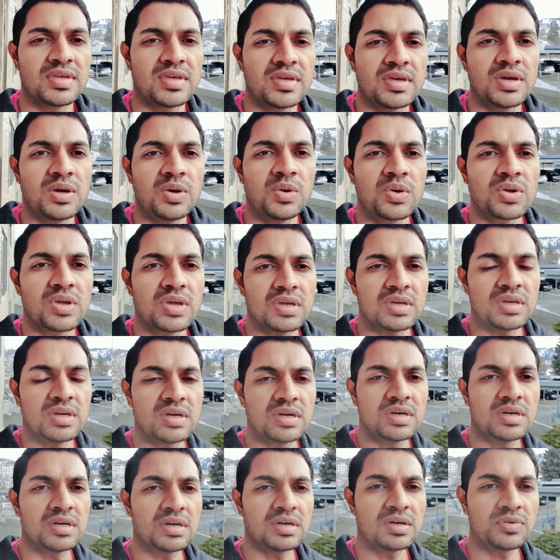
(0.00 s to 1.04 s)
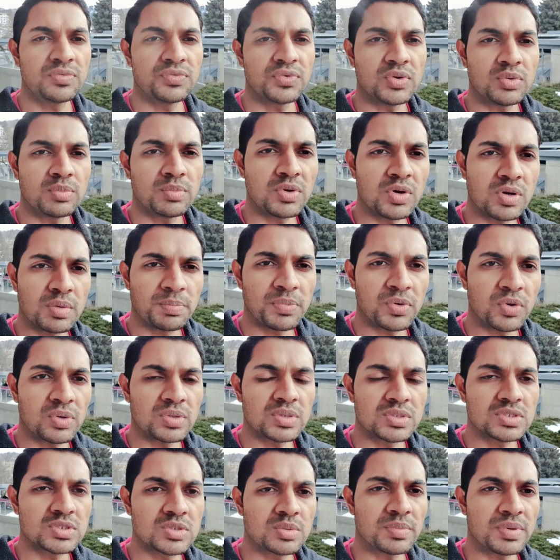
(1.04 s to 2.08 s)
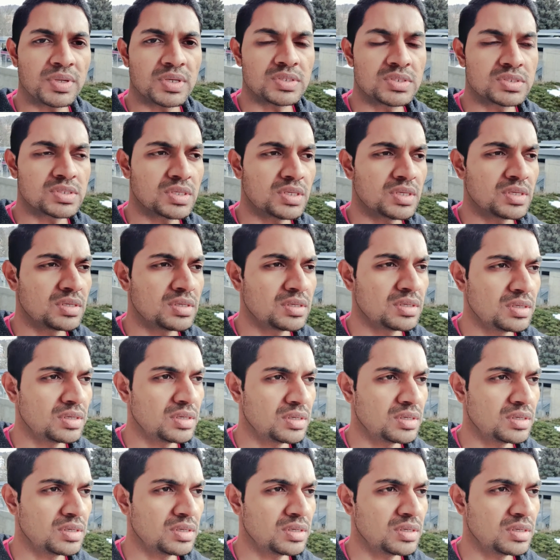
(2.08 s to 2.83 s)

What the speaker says: Okay, a few more points to mention.